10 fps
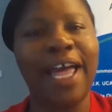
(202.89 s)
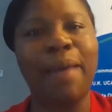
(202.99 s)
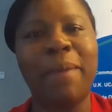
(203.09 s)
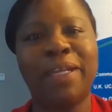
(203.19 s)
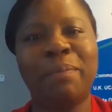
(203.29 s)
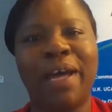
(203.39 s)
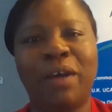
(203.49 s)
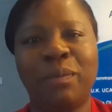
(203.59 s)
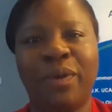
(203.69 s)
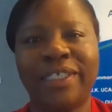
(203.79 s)
I made a
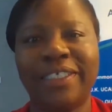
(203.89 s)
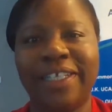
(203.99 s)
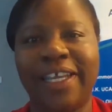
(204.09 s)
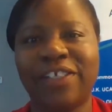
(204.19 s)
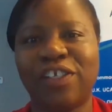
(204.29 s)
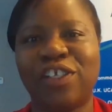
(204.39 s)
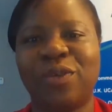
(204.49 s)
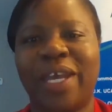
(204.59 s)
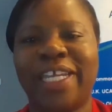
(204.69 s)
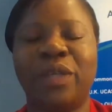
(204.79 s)
PowerPoint today just
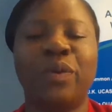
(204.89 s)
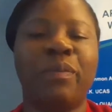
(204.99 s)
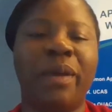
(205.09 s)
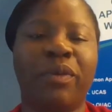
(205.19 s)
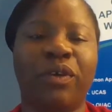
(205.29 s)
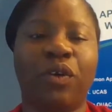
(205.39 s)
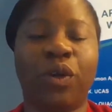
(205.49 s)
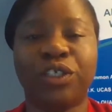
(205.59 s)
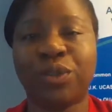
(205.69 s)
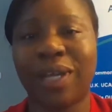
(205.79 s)
so I can remember
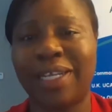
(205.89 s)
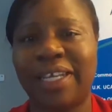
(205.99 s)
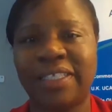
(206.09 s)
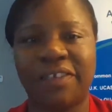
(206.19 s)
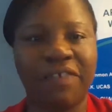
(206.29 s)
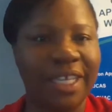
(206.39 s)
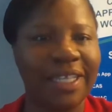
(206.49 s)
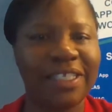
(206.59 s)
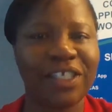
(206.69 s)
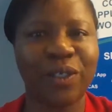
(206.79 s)
or try not to
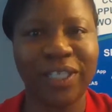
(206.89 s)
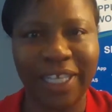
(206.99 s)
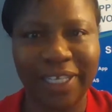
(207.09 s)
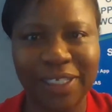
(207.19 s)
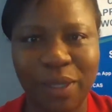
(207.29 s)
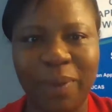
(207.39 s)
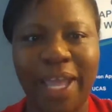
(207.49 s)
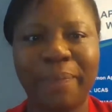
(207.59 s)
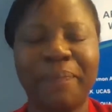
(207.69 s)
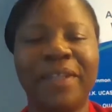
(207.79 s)
forget certain things. Okay.